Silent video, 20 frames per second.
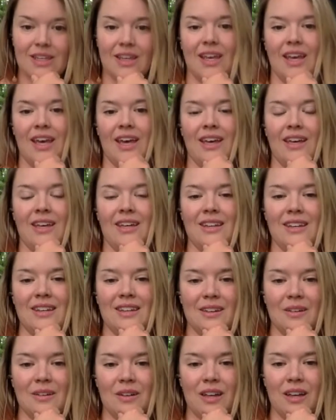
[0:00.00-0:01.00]
And
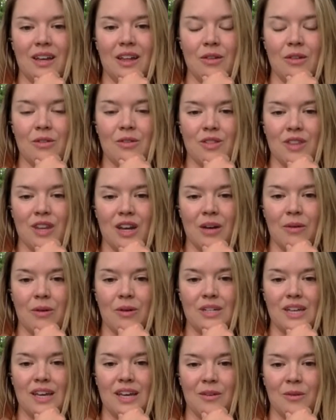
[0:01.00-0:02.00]
another thing that I wrote
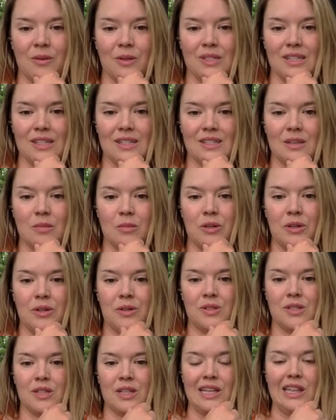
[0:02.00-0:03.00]
down was it's someone
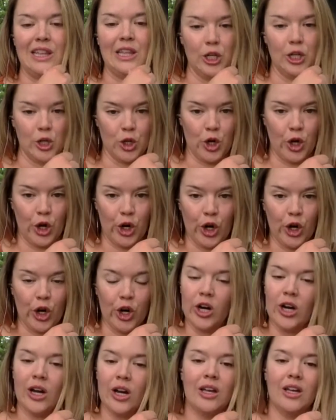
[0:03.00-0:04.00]
who's a
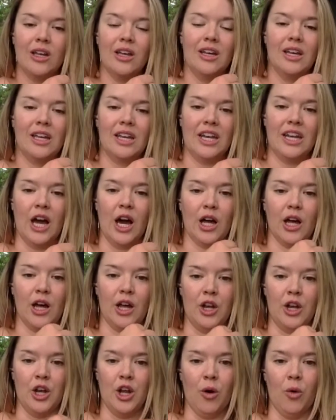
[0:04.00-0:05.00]
learner, not a
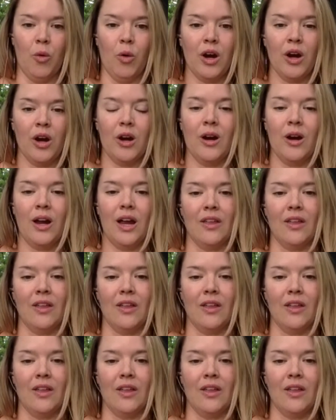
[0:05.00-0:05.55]
knower.